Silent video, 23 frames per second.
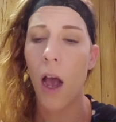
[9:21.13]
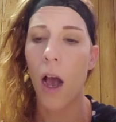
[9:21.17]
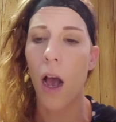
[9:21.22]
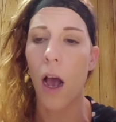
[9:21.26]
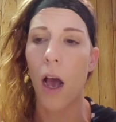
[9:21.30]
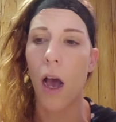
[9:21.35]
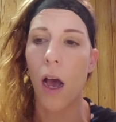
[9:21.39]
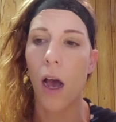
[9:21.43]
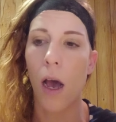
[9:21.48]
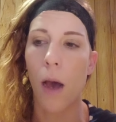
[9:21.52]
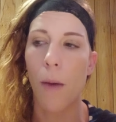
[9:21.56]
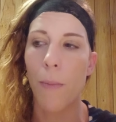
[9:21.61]

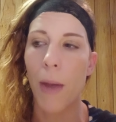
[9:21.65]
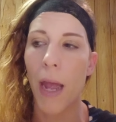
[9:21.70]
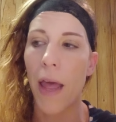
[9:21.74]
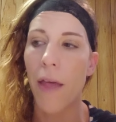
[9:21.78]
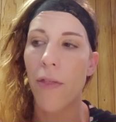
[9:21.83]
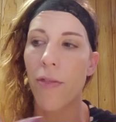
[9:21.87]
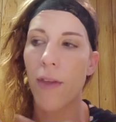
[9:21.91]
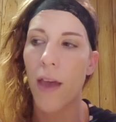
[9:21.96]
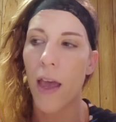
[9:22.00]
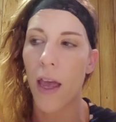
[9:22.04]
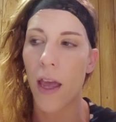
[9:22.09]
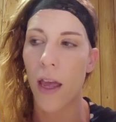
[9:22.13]

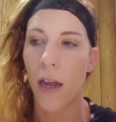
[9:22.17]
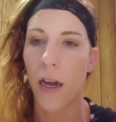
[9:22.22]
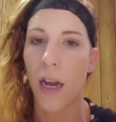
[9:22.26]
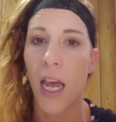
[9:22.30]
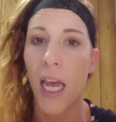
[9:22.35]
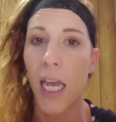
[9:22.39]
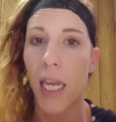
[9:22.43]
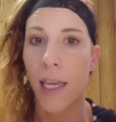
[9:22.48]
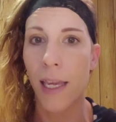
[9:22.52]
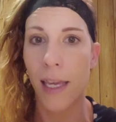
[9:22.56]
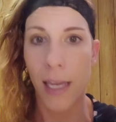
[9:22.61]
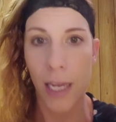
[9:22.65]
And then
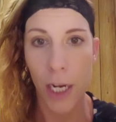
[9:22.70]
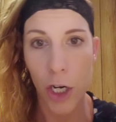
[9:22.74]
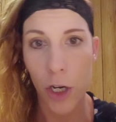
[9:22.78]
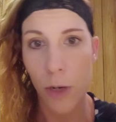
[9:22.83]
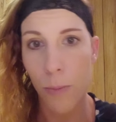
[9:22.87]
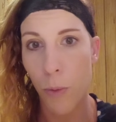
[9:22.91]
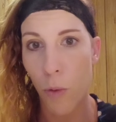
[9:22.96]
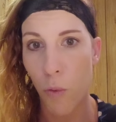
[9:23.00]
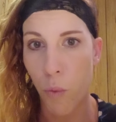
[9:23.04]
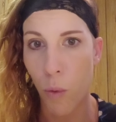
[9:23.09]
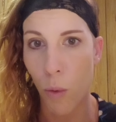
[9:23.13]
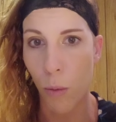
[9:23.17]
a year
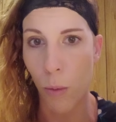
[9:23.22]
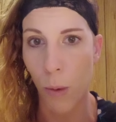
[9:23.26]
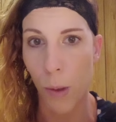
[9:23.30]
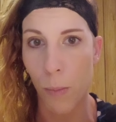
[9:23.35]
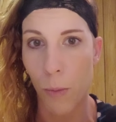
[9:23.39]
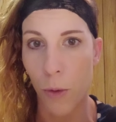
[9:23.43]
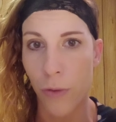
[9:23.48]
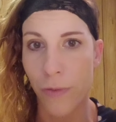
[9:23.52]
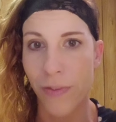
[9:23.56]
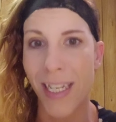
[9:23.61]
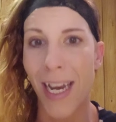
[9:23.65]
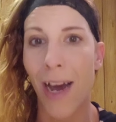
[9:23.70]
before we
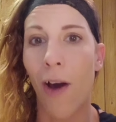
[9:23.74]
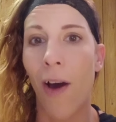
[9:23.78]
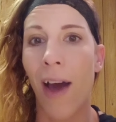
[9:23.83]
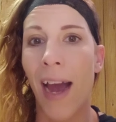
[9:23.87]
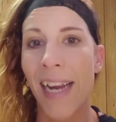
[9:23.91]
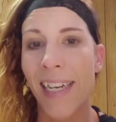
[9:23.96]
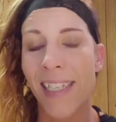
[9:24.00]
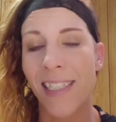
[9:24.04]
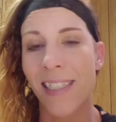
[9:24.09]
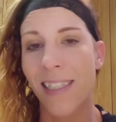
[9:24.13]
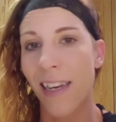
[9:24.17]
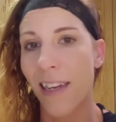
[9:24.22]
moved out,
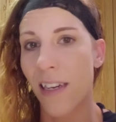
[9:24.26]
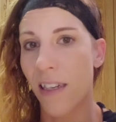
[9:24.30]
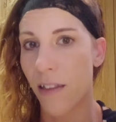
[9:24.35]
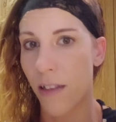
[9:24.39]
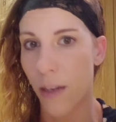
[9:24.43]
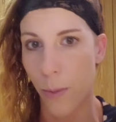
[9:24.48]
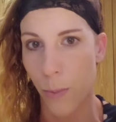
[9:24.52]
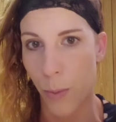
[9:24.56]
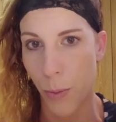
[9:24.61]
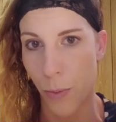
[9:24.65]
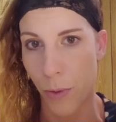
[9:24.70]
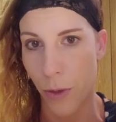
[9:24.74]
I decided
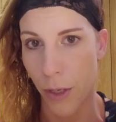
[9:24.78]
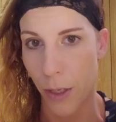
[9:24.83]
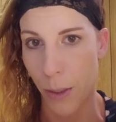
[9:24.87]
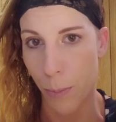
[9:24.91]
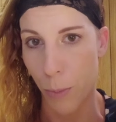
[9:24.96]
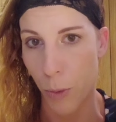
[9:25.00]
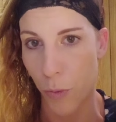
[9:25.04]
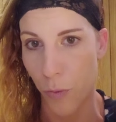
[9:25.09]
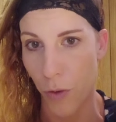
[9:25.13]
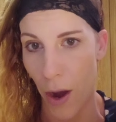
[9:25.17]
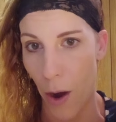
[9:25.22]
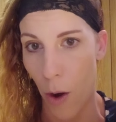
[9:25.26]
that we were going to
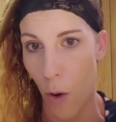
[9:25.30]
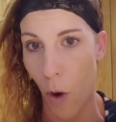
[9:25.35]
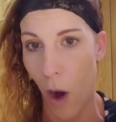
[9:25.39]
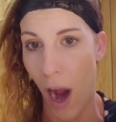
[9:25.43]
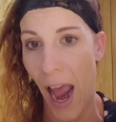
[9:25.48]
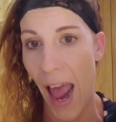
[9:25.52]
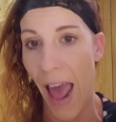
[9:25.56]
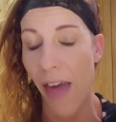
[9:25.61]
move out.